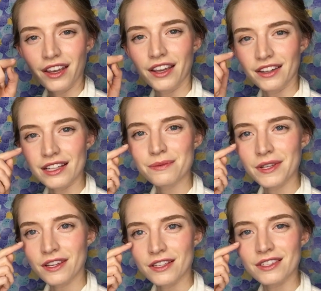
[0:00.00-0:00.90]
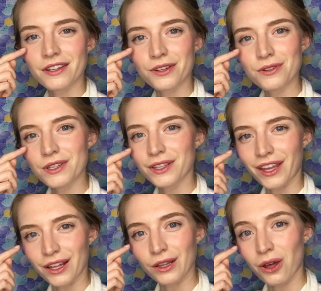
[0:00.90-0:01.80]
and that's because they're using
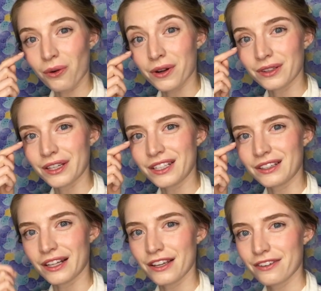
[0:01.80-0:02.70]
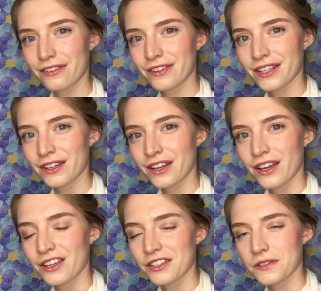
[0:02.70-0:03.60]
that lower lid lift.
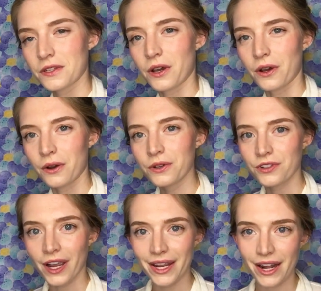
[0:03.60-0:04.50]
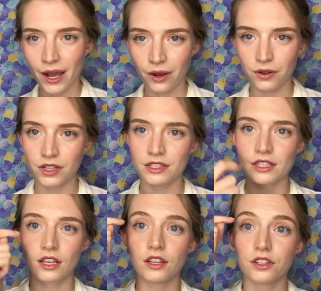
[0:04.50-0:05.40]
So try it out.
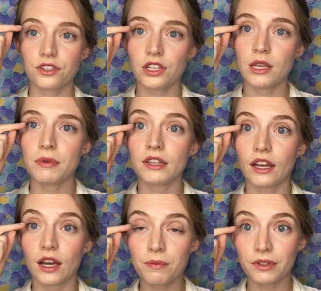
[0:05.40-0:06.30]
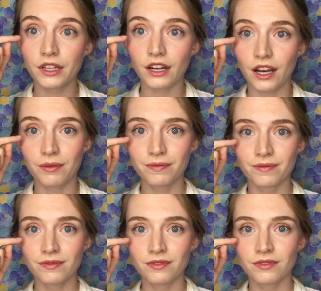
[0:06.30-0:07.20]
Instead, keeping that upper lid up,
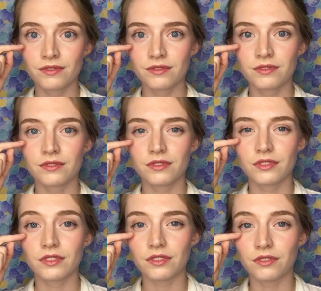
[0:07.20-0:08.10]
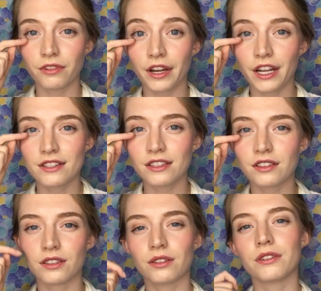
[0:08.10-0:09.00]
raising
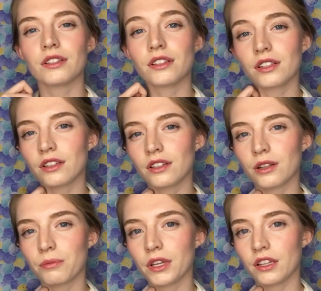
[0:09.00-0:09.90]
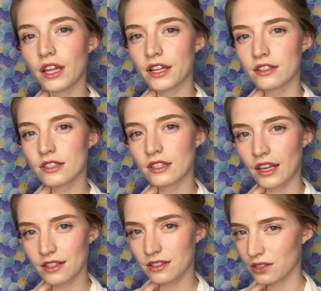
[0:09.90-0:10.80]
the lower lid a little bit, like a
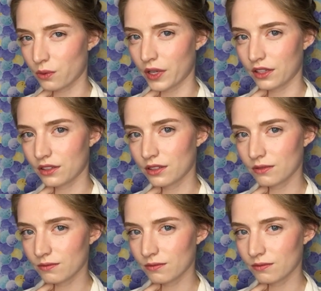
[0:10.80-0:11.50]
slight squint,